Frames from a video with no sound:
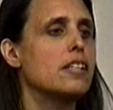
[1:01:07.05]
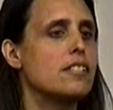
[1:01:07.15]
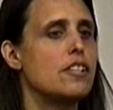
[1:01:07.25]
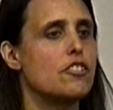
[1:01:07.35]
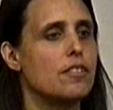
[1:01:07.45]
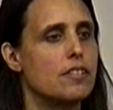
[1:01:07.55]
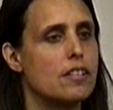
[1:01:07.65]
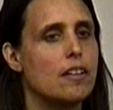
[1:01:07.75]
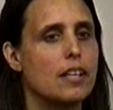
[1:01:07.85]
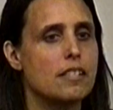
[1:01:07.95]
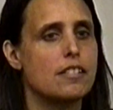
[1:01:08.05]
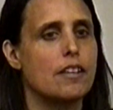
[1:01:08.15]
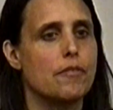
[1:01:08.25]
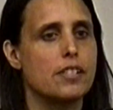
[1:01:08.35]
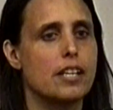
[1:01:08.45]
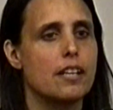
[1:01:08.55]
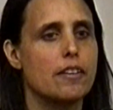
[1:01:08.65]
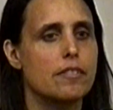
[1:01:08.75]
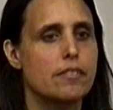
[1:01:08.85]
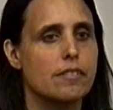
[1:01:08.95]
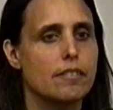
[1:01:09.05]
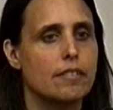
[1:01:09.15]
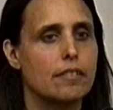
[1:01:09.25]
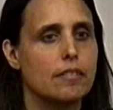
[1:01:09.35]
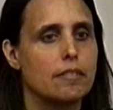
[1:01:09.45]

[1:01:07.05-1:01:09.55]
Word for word: organization did all that stuff in 10 years.